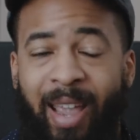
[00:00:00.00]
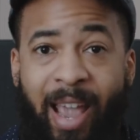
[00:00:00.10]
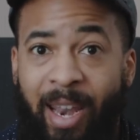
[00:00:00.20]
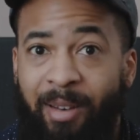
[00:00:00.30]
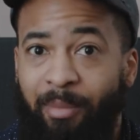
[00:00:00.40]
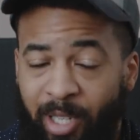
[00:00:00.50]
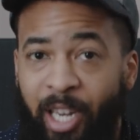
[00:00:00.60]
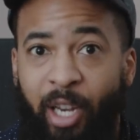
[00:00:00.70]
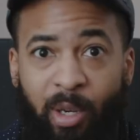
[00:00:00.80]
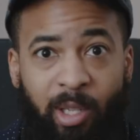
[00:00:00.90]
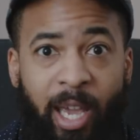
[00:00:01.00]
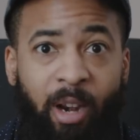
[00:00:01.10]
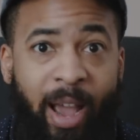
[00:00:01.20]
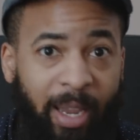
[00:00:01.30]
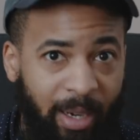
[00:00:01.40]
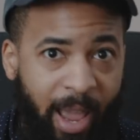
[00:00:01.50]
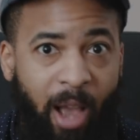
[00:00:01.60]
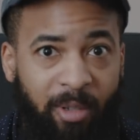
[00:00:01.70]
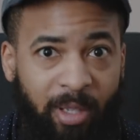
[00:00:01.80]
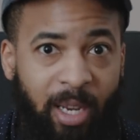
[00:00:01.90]
And 10 years later, I can
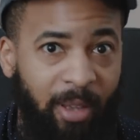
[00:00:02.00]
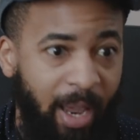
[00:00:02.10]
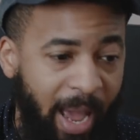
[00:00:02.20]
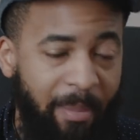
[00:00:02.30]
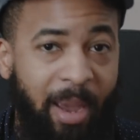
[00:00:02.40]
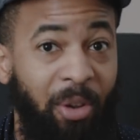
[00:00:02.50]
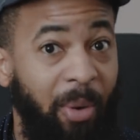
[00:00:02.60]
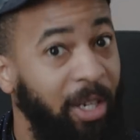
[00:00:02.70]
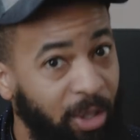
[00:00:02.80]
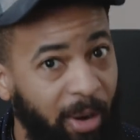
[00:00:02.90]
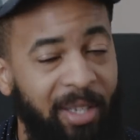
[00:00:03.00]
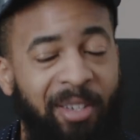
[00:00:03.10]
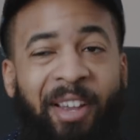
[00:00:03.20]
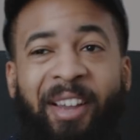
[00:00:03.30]
now see that I made the right choice.